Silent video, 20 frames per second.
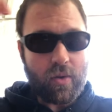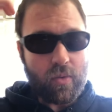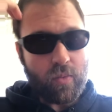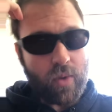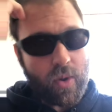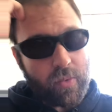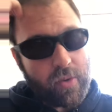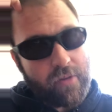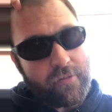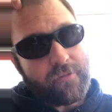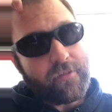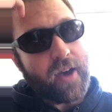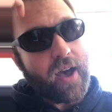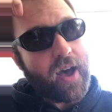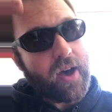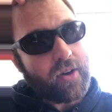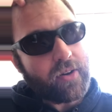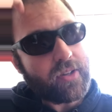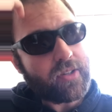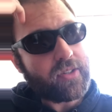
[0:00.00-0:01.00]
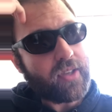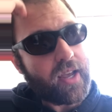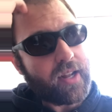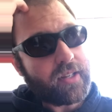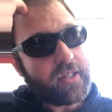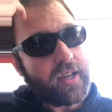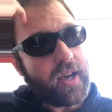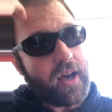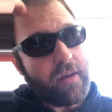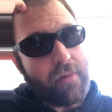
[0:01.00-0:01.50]
what we found is that
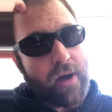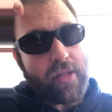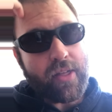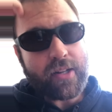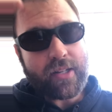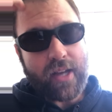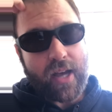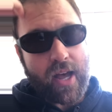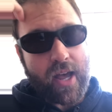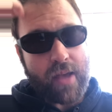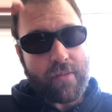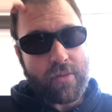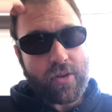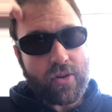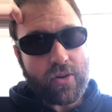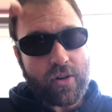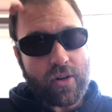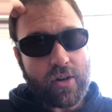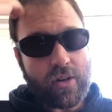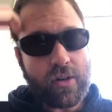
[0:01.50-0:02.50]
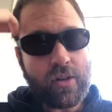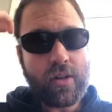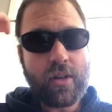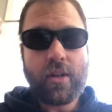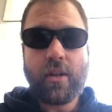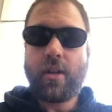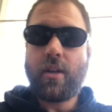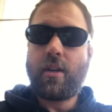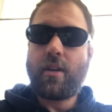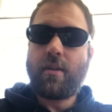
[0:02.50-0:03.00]
by the time you're
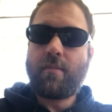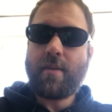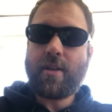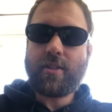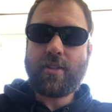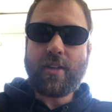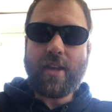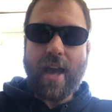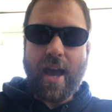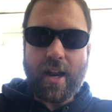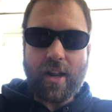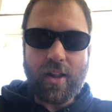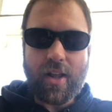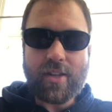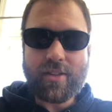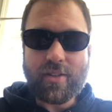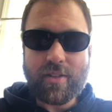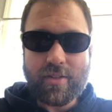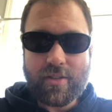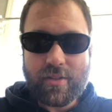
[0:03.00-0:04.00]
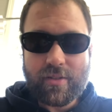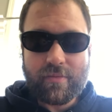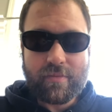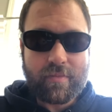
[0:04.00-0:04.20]
basically adolescent,